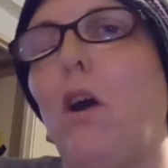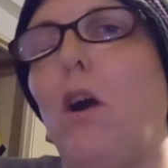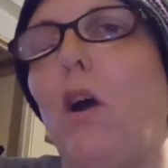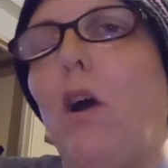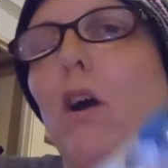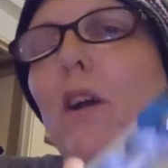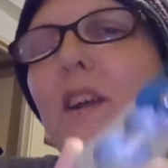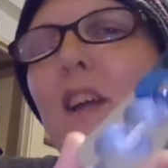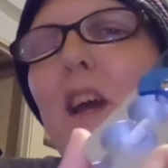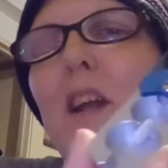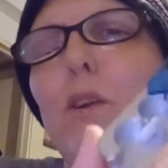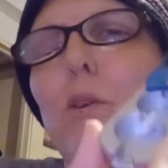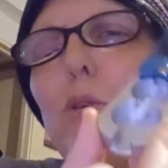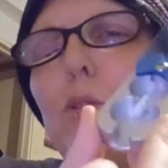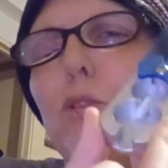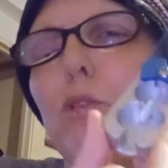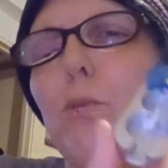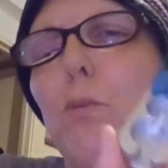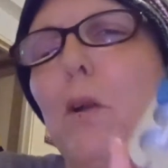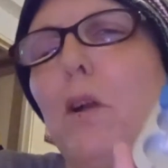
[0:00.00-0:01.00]
I cannot
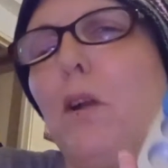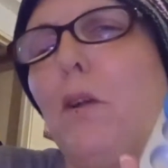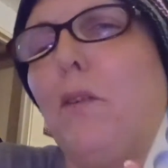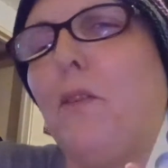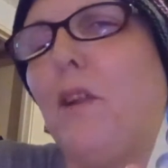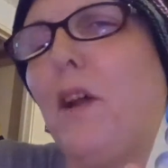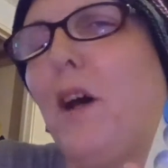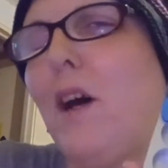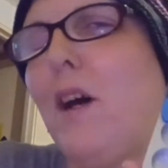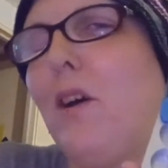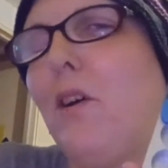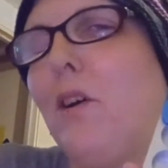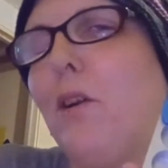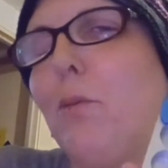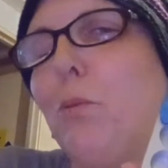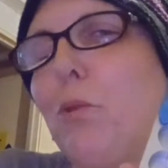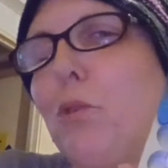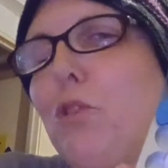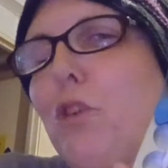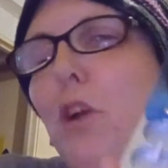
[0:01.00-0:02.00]
swallow that. I
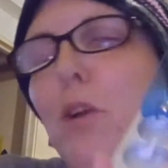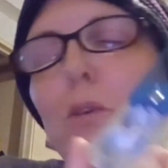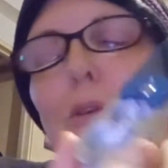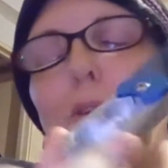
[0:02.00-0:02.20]
will choke